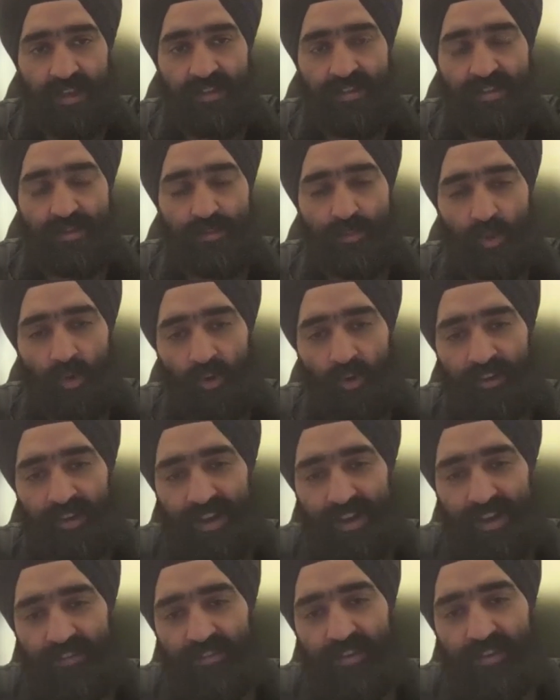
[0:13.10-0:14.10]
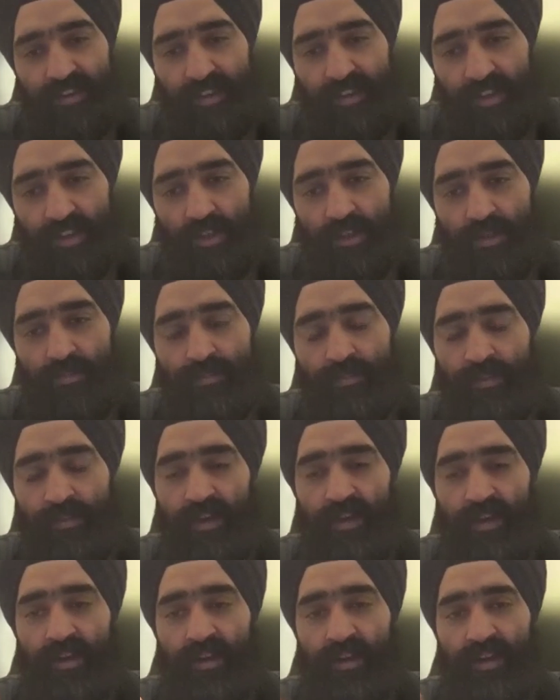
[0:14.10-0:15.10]
is a more relevant term
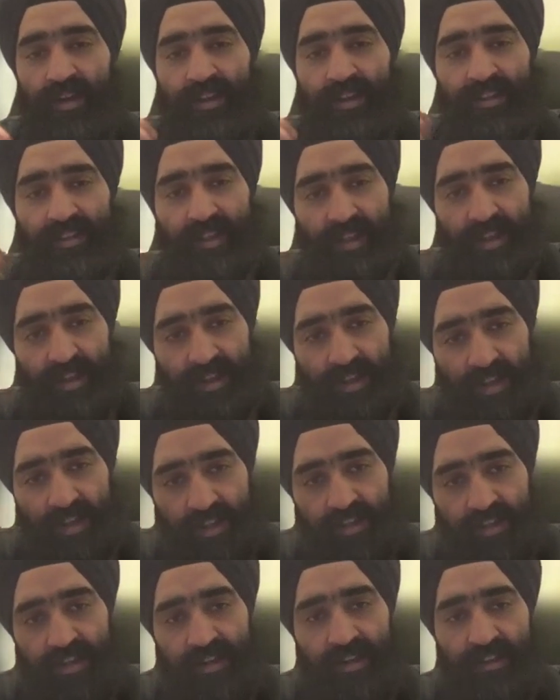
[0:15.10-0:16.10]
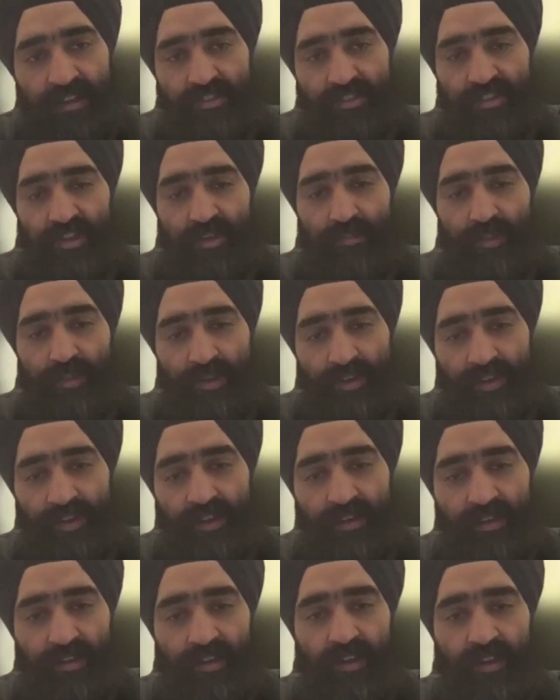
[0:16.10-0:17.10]
uh, in the Indian industry
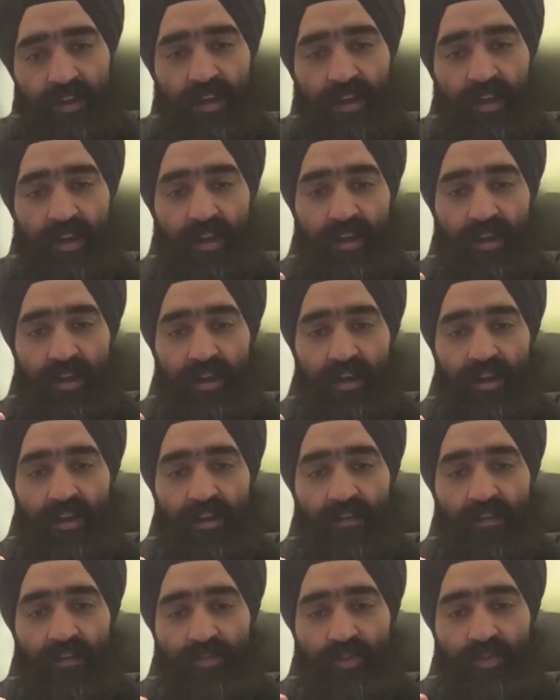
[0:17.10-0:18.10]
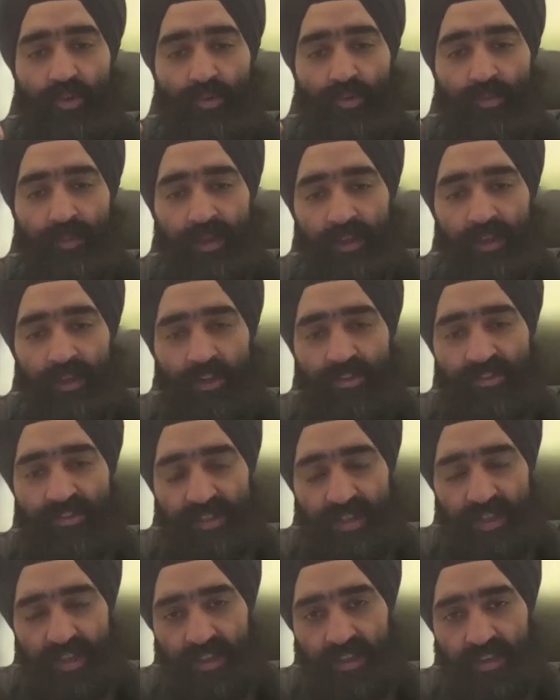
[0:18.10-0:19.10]
market. Um, you may not
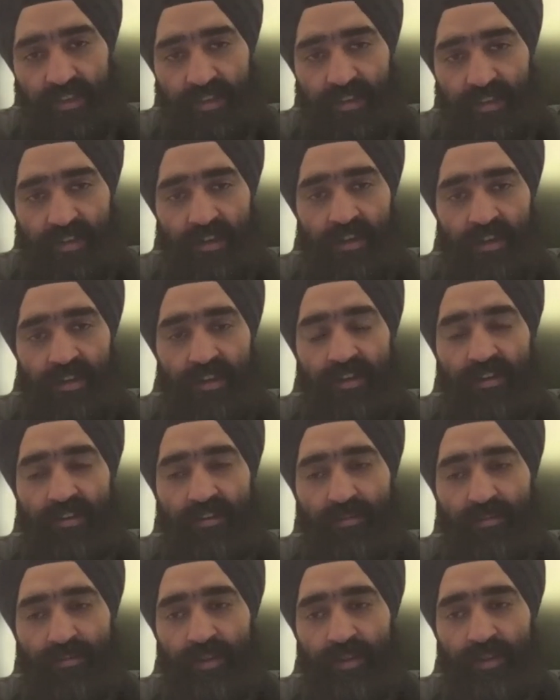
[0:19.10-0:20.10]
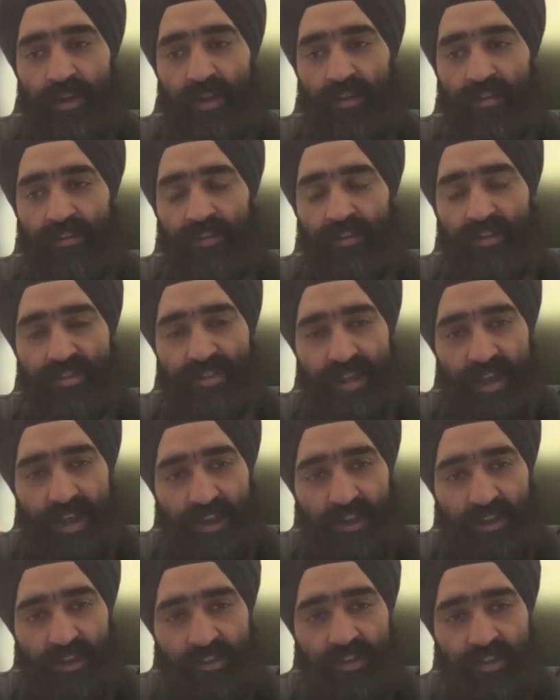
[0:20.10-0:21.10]
see uh, this
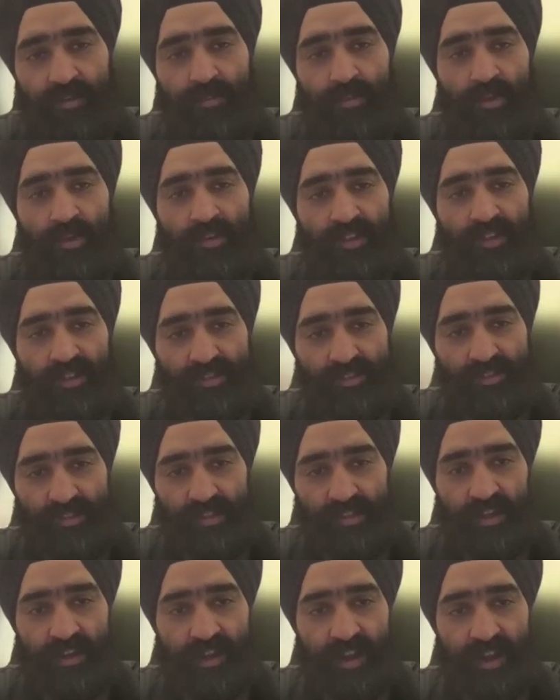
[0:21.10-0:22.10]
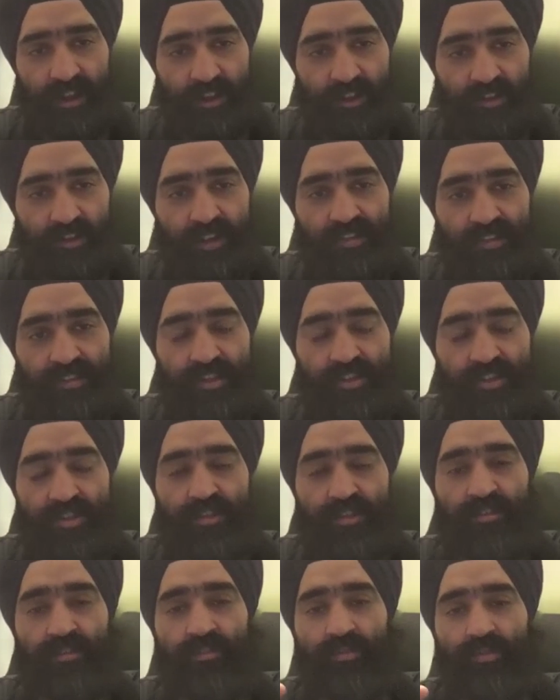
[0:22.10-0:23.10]
acronym or this uh,
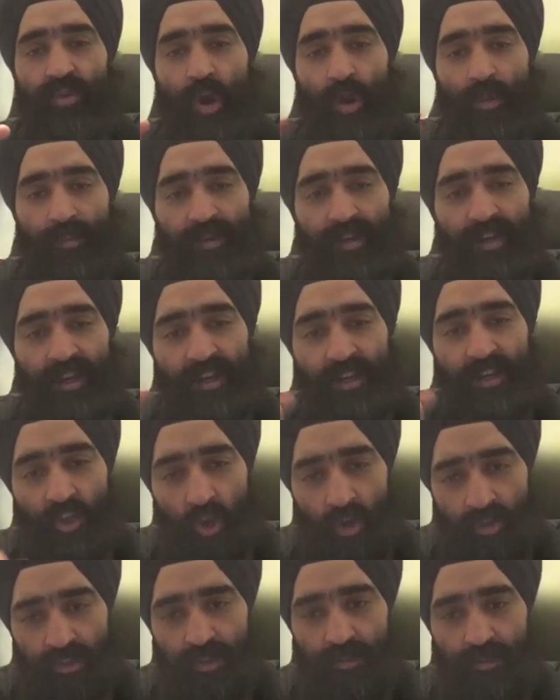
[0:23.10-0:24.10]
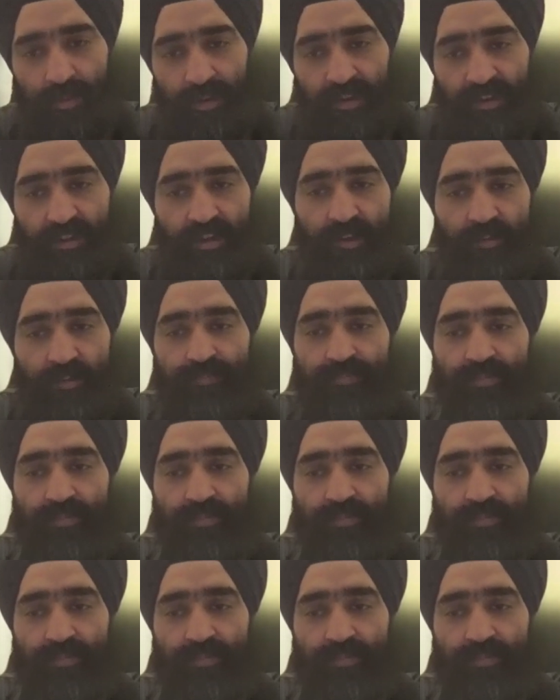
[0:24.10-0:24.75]
categorization commonly in North America.